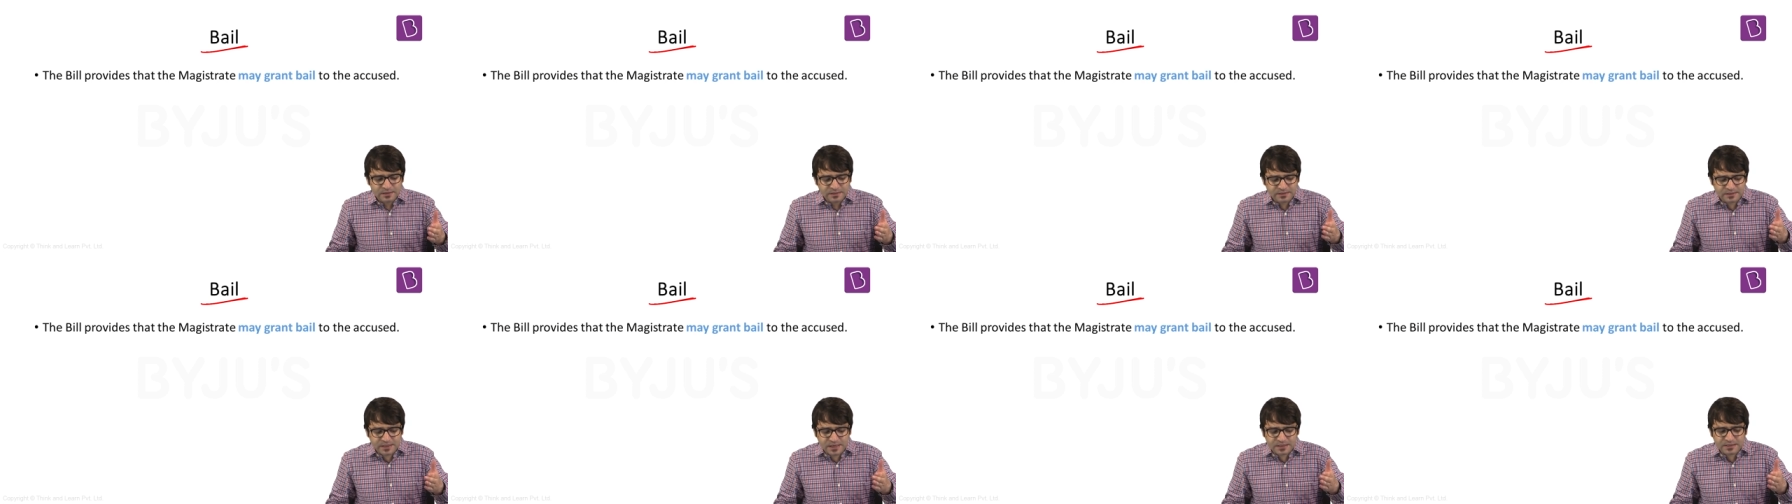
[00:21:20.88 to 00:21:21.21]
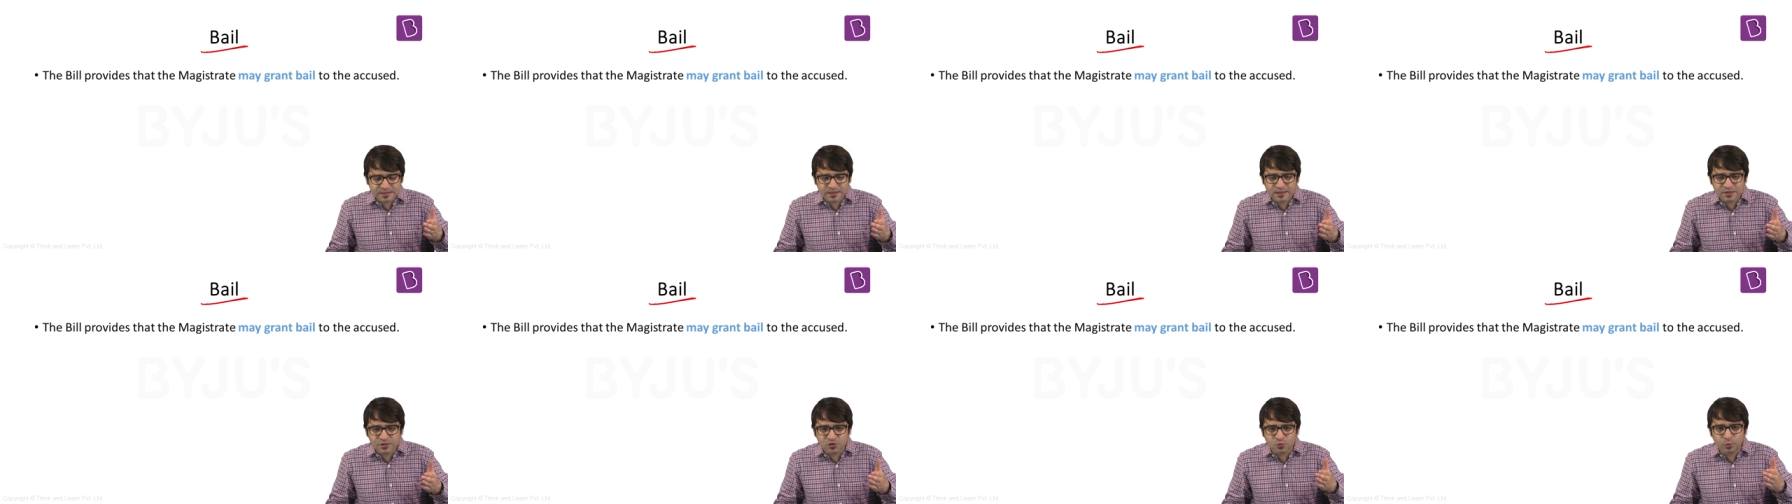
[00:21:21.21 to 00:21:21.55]

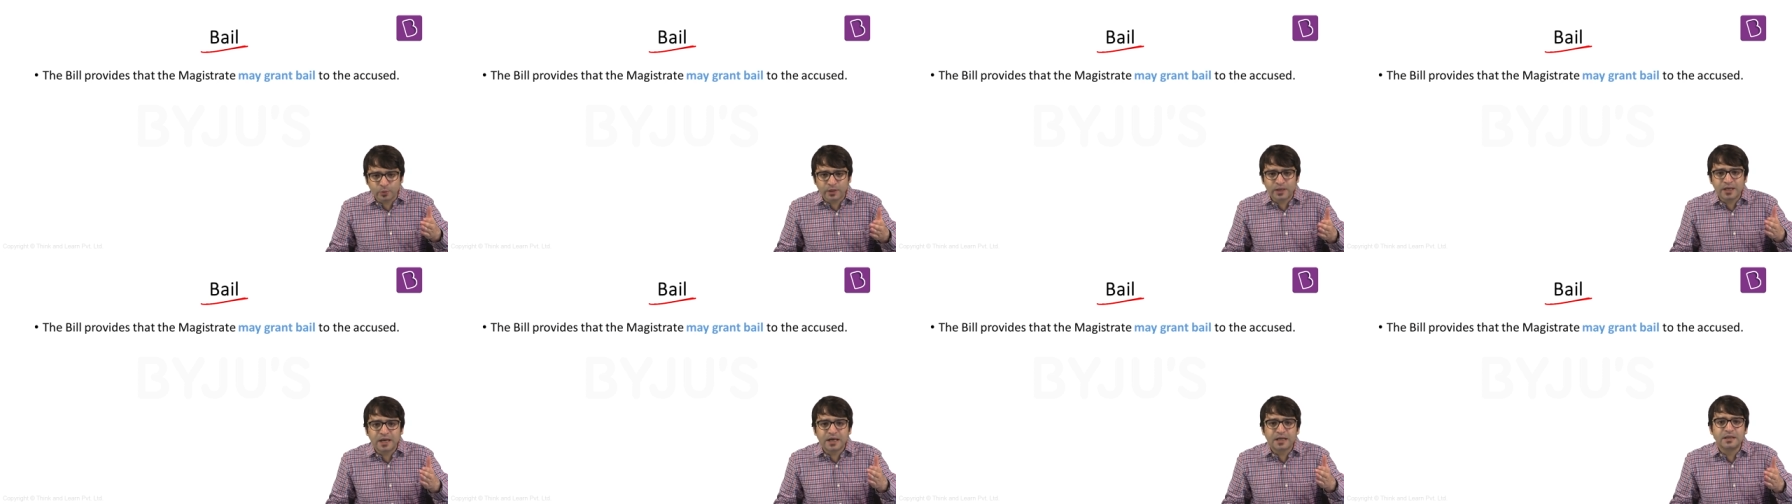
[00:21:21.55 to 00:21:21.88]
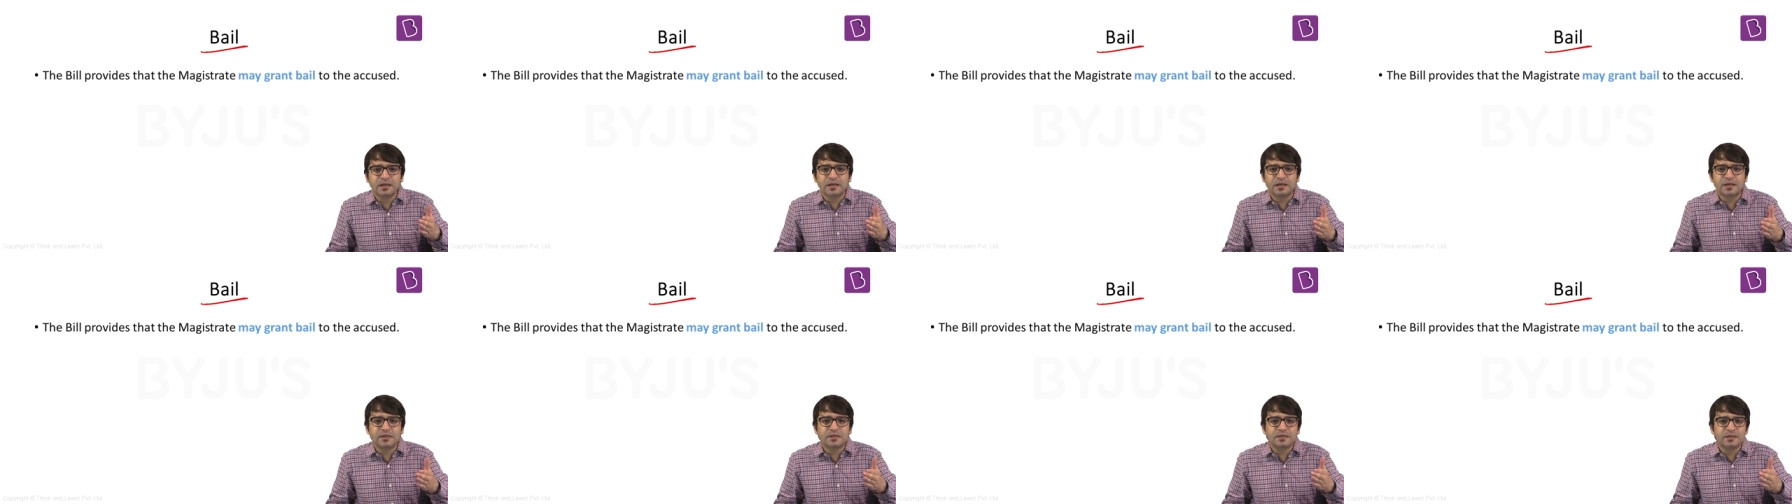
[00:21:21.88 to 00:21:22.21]
Justice V.R.
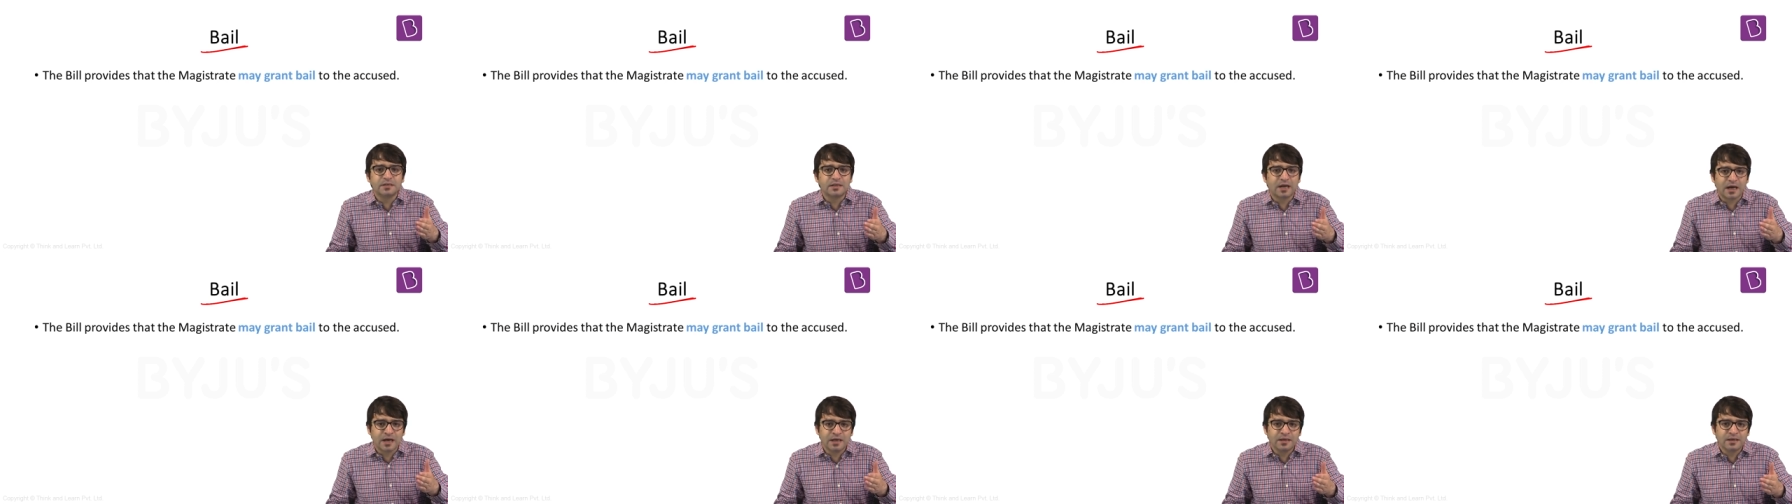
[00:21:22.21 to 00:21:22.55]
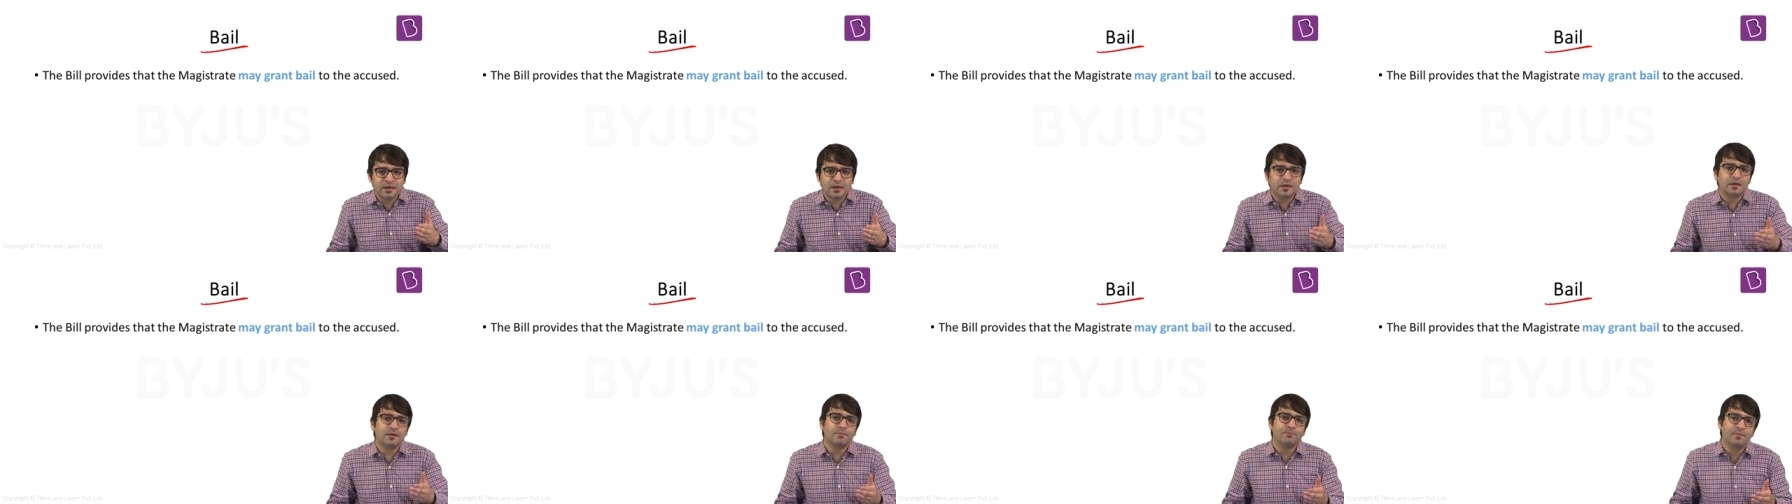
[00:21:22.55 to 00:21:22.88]
Krishna
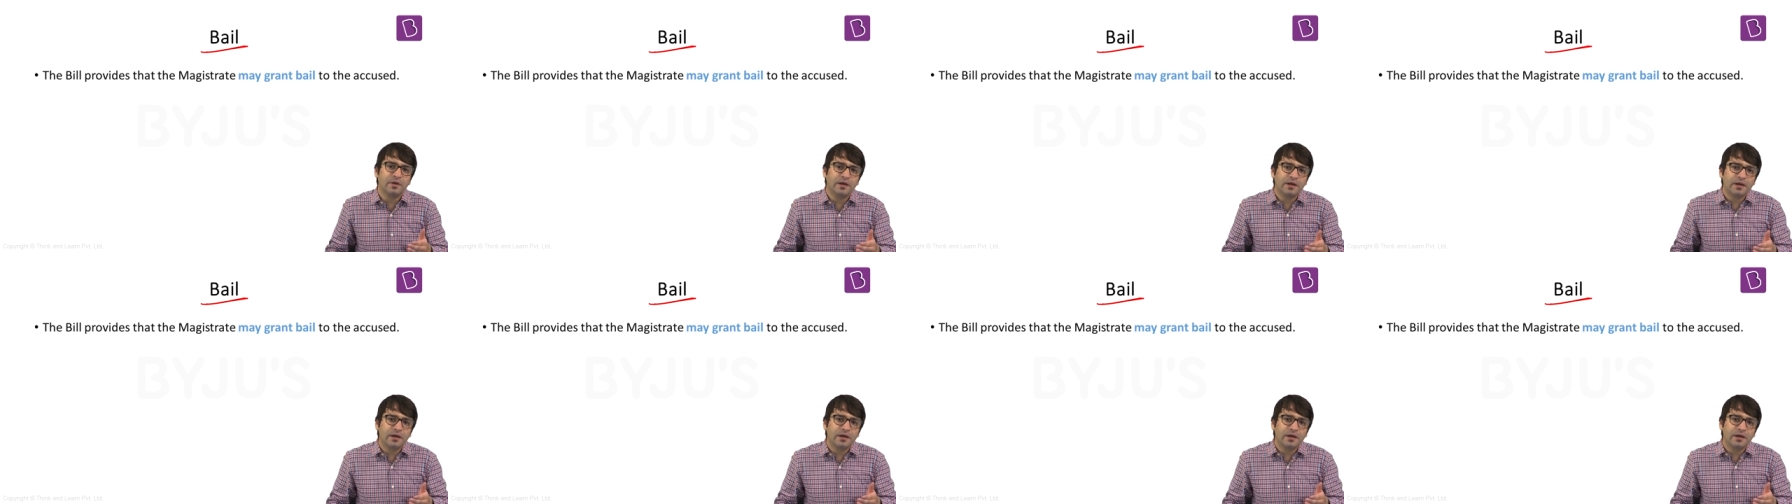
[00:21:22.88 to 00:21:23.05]
Iyer